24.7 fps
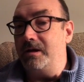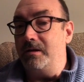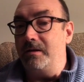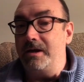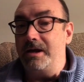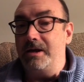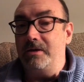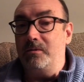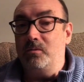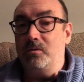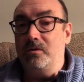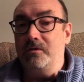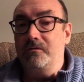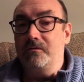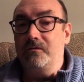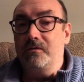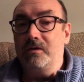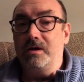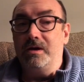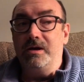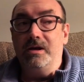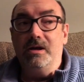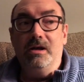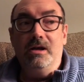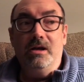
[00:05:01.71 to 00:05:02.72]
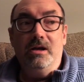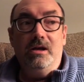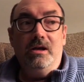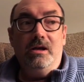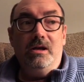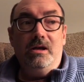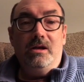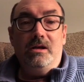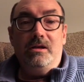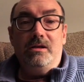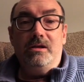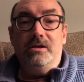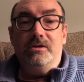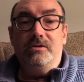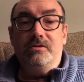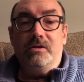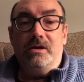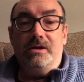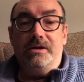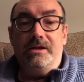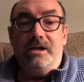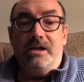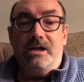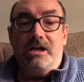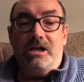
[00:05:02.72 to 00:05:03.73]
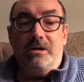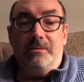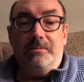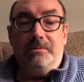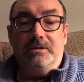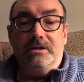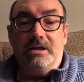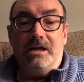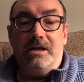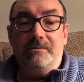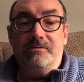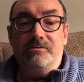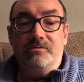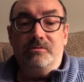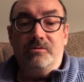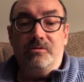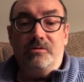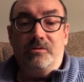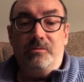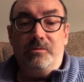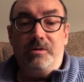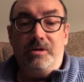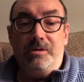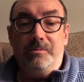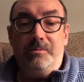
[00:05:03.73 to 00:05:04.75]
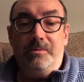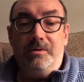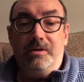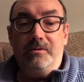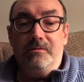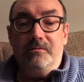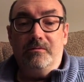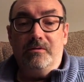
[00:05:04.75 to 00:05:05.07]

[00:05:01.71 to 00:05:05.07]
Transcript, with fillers: Now, I had one friend that tried that a couple times with me, but